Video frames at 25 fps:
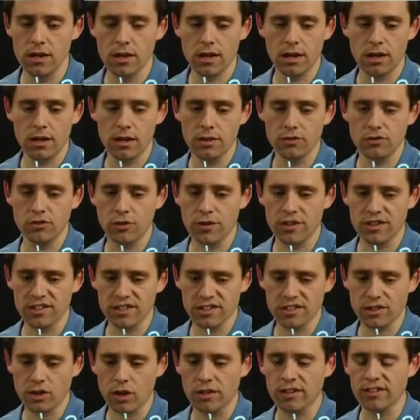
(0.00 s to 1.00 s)
Uh, so this
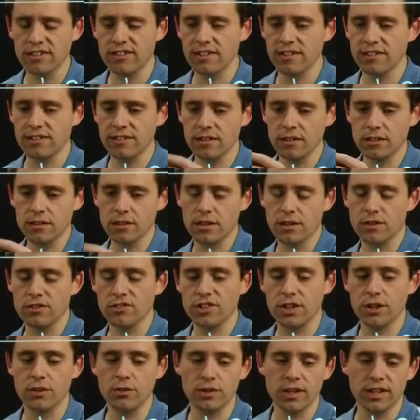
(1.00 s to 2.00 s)
is consistent,
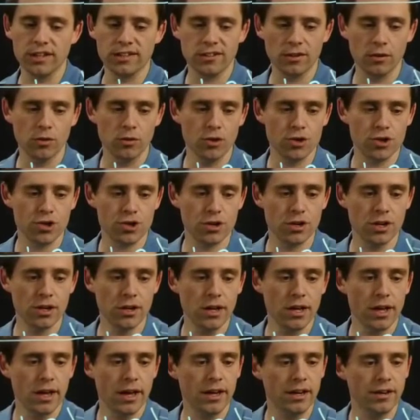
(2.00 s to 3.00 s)
there's a unique solution,
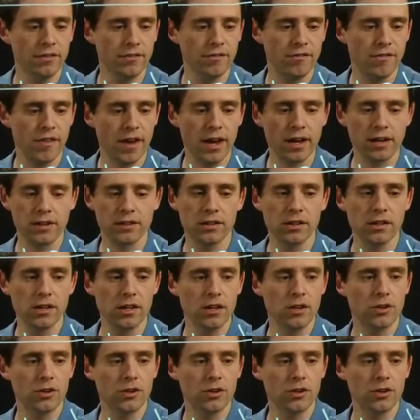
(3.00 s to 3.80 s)
and in fact,